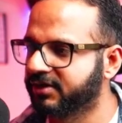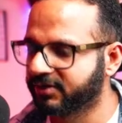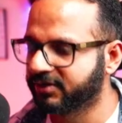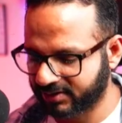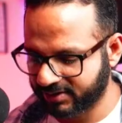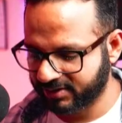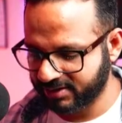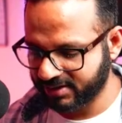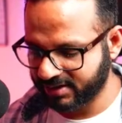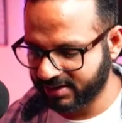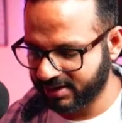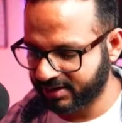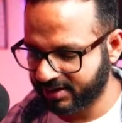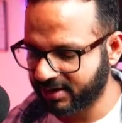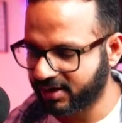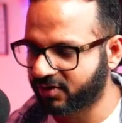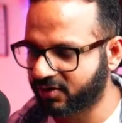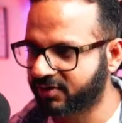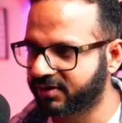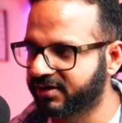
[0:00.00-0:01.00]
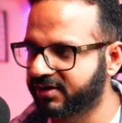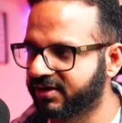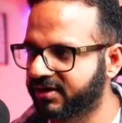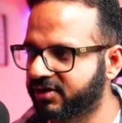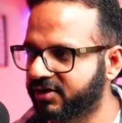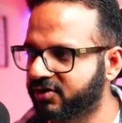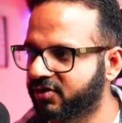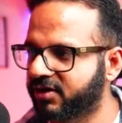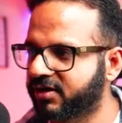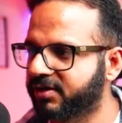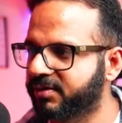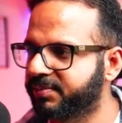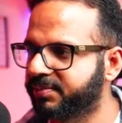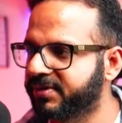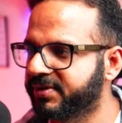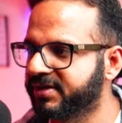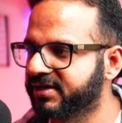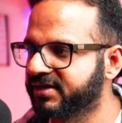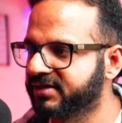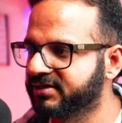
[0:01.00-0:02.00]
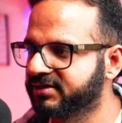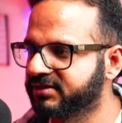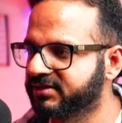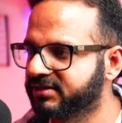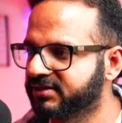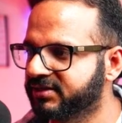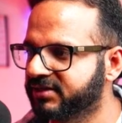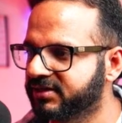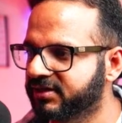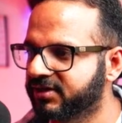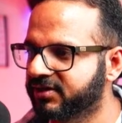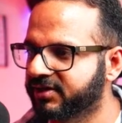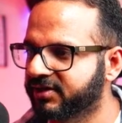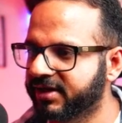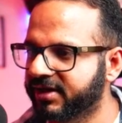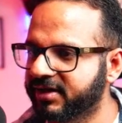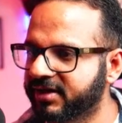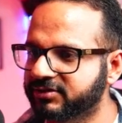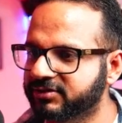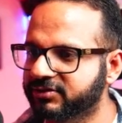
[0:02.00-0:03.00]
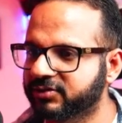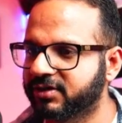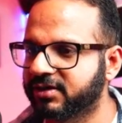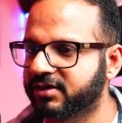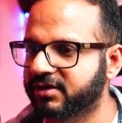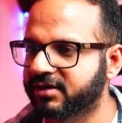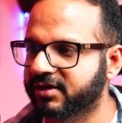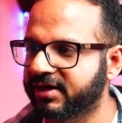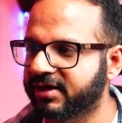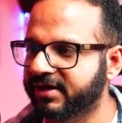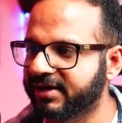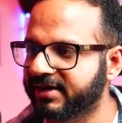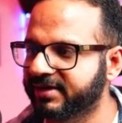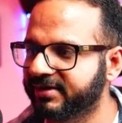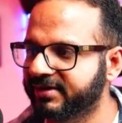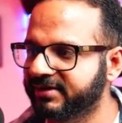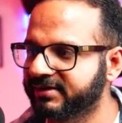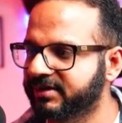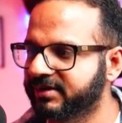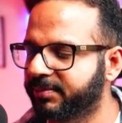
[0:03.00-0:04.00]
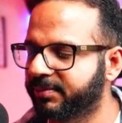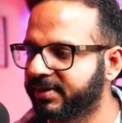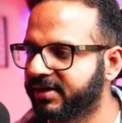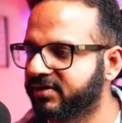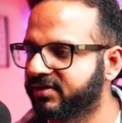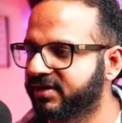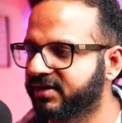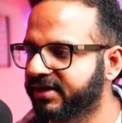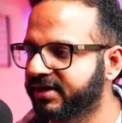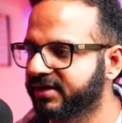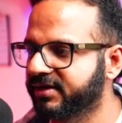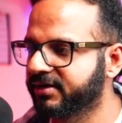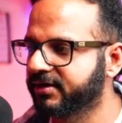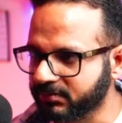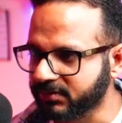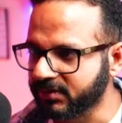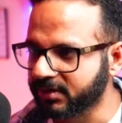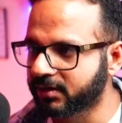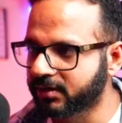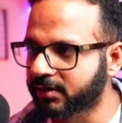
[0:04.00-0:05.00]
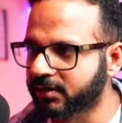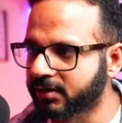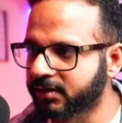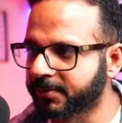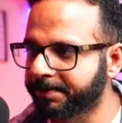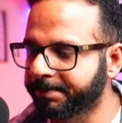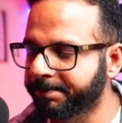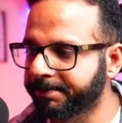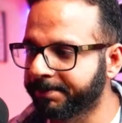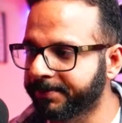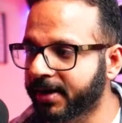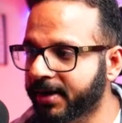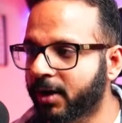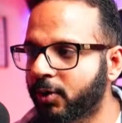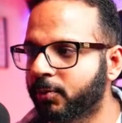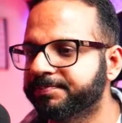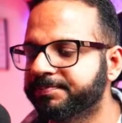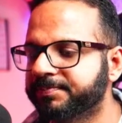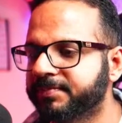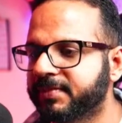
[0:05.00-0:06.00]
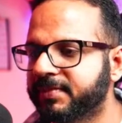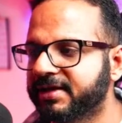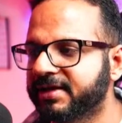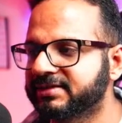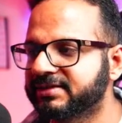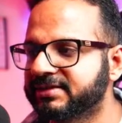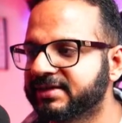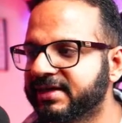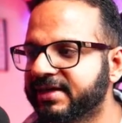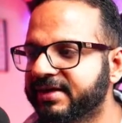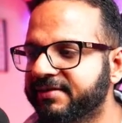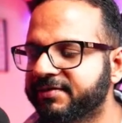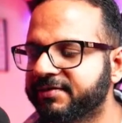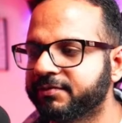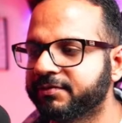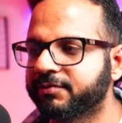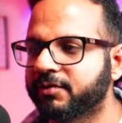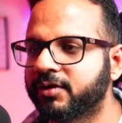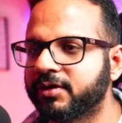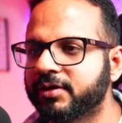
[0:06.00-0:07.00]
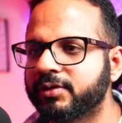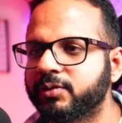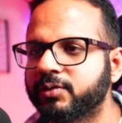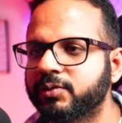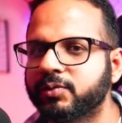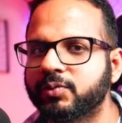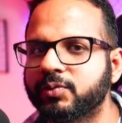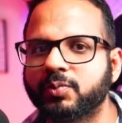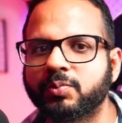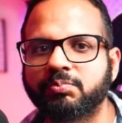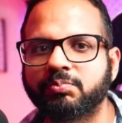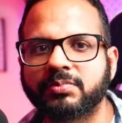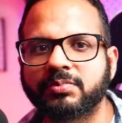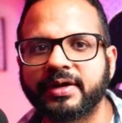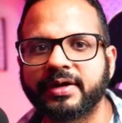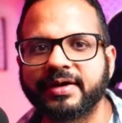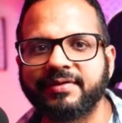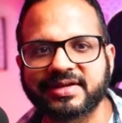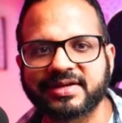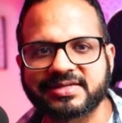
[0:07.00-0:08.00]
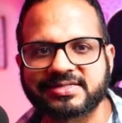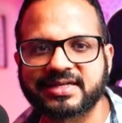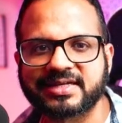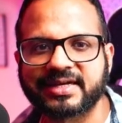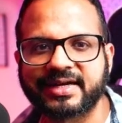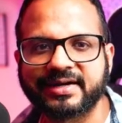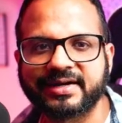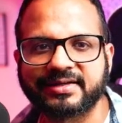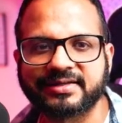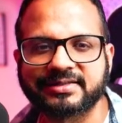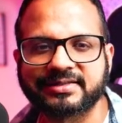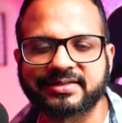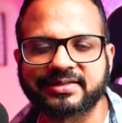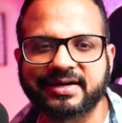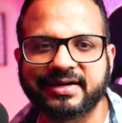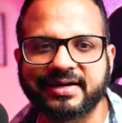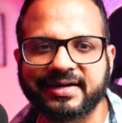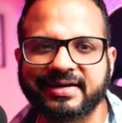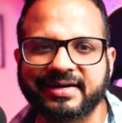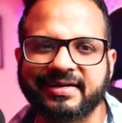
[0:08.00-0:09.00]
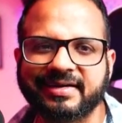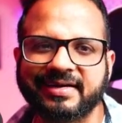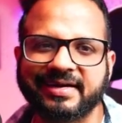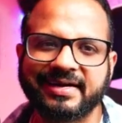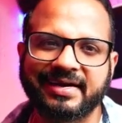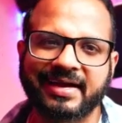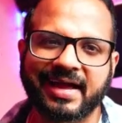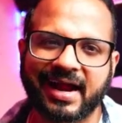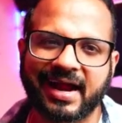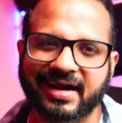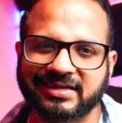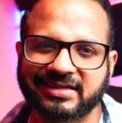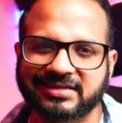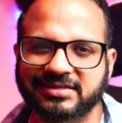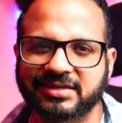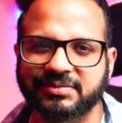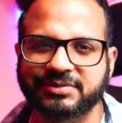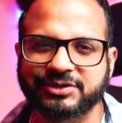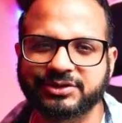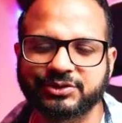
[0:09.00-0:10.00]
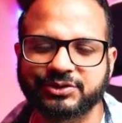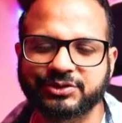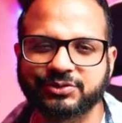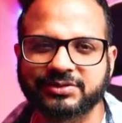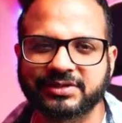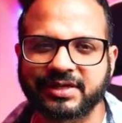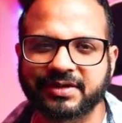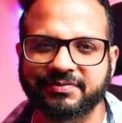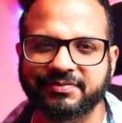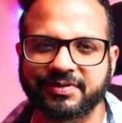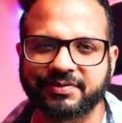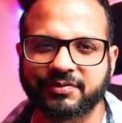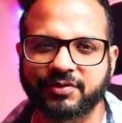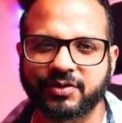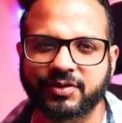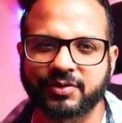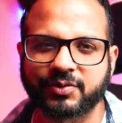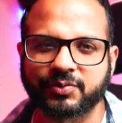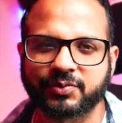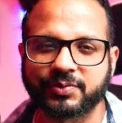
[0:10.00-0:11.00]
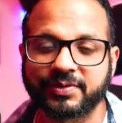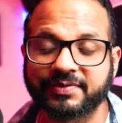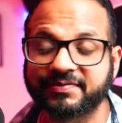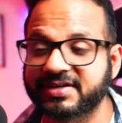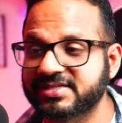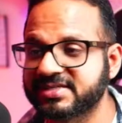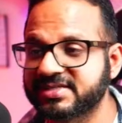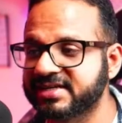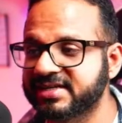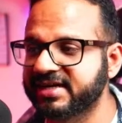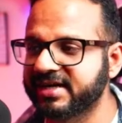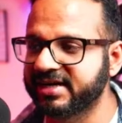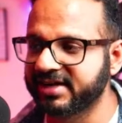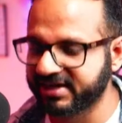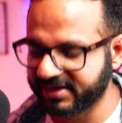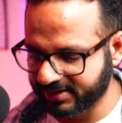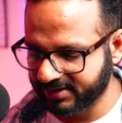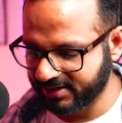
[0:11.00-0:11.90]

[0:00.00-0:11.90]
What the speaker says: Okay, and now run docker ps. Okay, so our container is up and running. Now let's say we want to investigate this container. It had some issues and we want to investigate it.